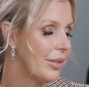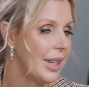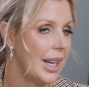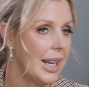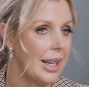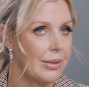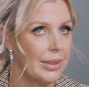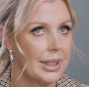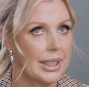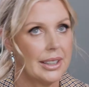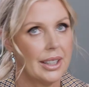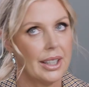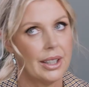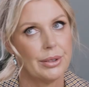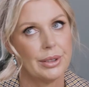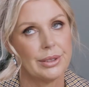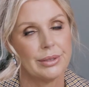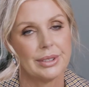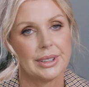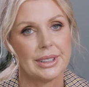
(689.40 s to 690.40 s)
Family,
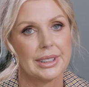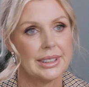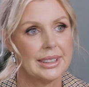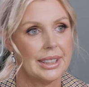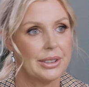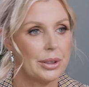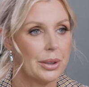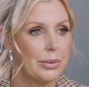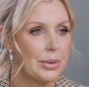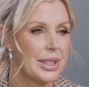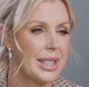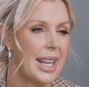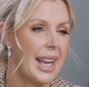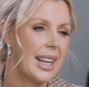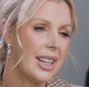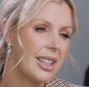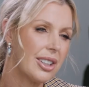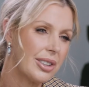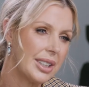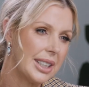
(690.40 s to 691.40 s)
everyone was
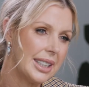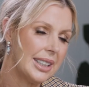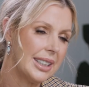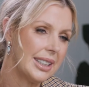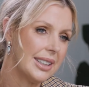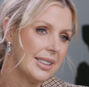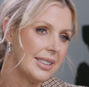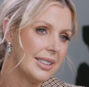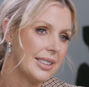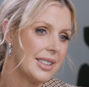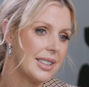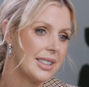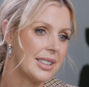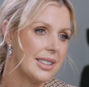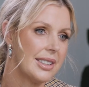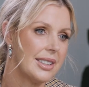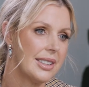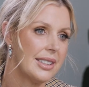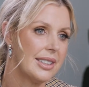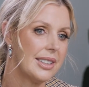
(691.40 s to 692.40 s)
angry and
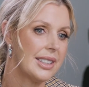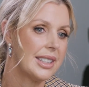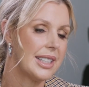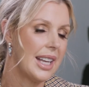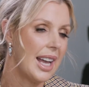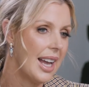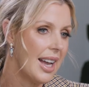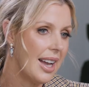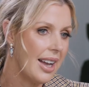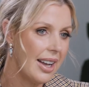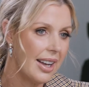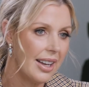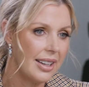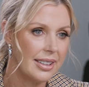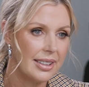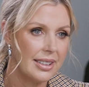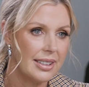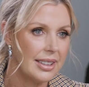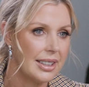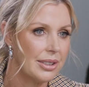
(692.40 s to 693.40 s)
sad,
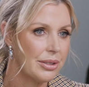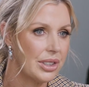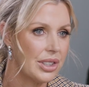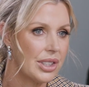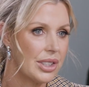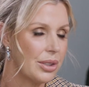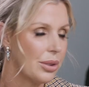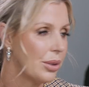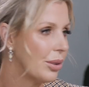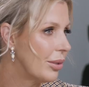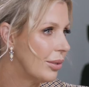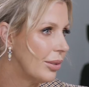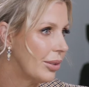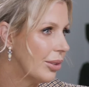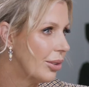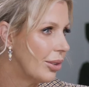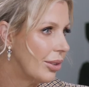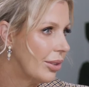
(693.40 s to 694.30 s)
and it was just awful.